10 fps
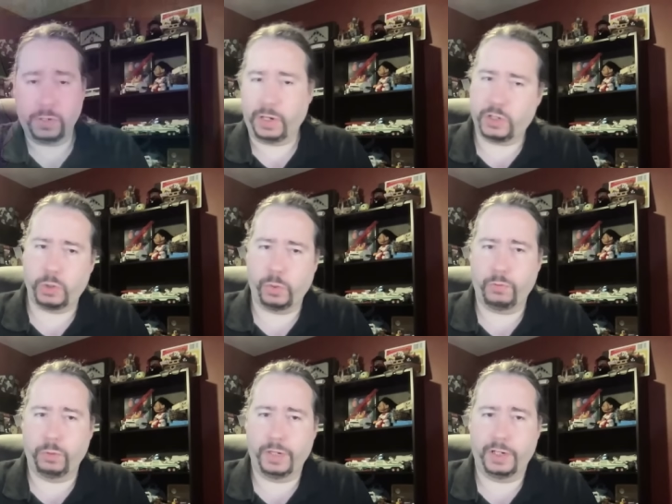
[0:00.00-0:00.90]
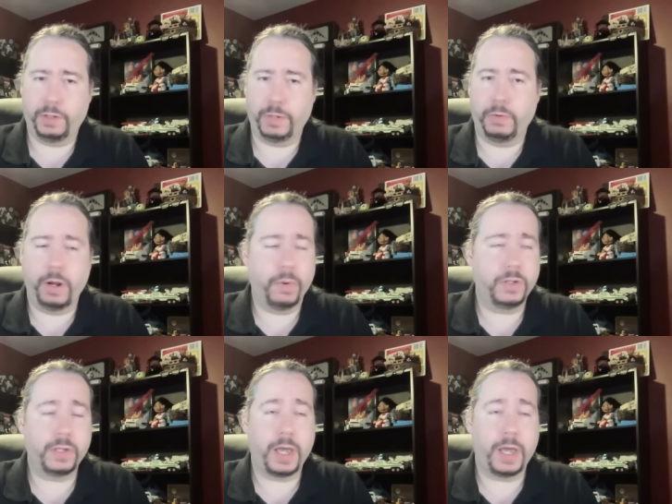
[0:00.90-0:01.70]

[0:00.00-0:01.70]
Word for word: a lot of short form documentaries,